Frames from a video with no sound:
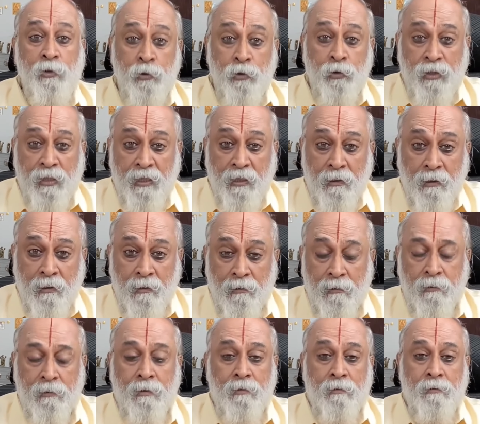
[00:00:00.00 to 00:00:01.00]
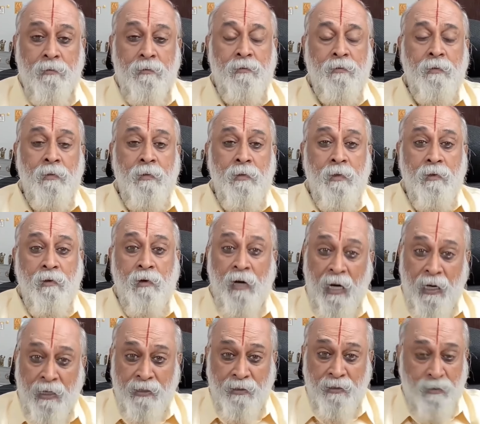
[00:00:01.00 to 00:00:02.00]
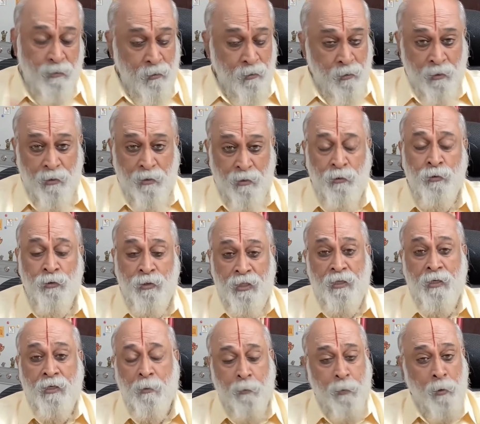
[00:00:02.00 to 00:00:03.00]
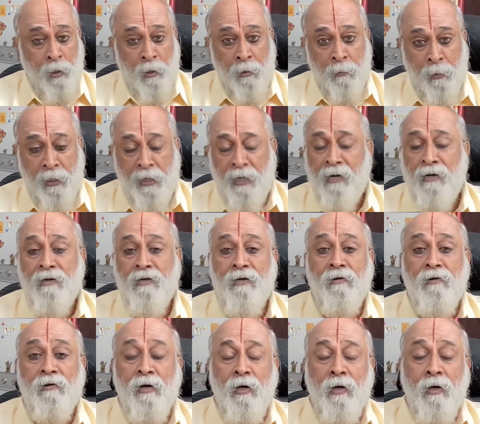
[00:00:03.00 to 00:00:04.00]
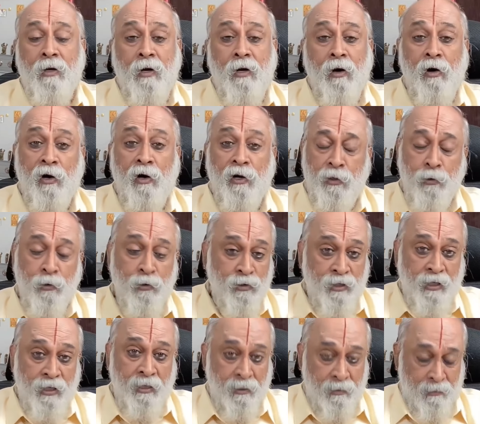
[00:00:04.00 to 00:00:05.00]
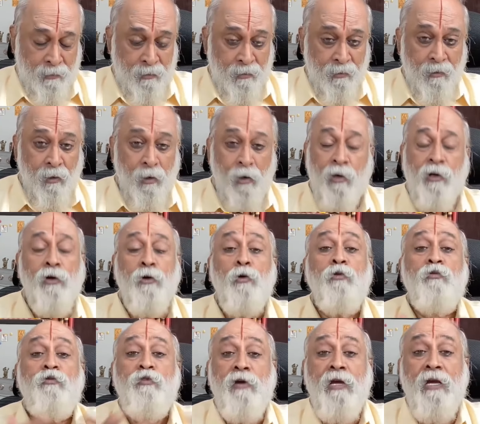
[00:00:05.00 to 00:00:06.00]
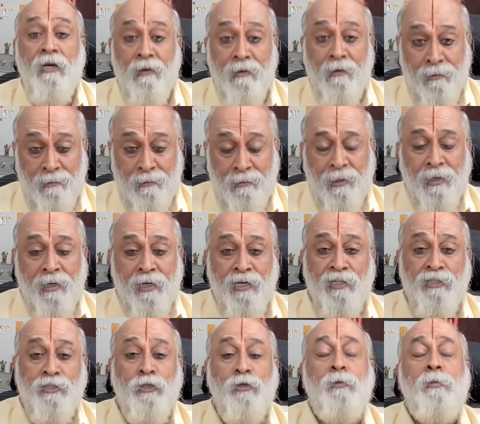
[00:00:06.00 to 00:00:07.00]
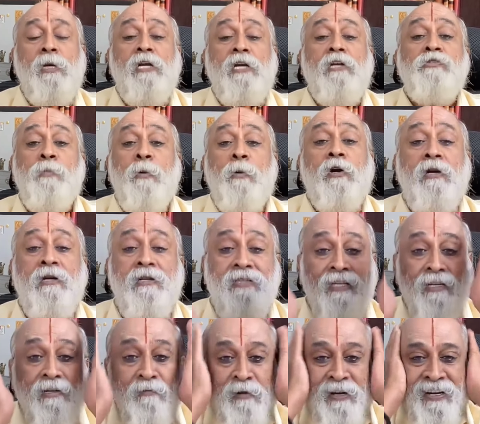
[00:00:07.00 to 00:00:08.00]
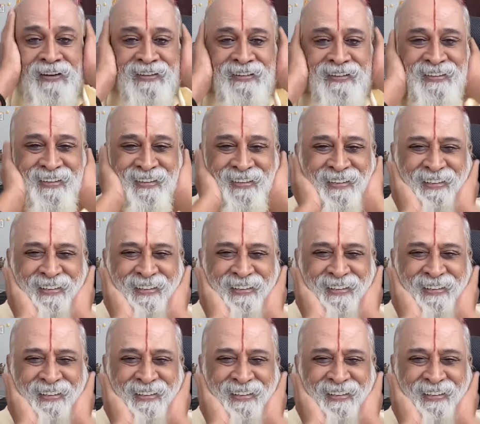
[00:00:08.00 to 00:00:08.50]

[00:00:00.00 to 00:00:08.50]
you think right, or you think appropriate, or you think, or you feel it should be responded that way.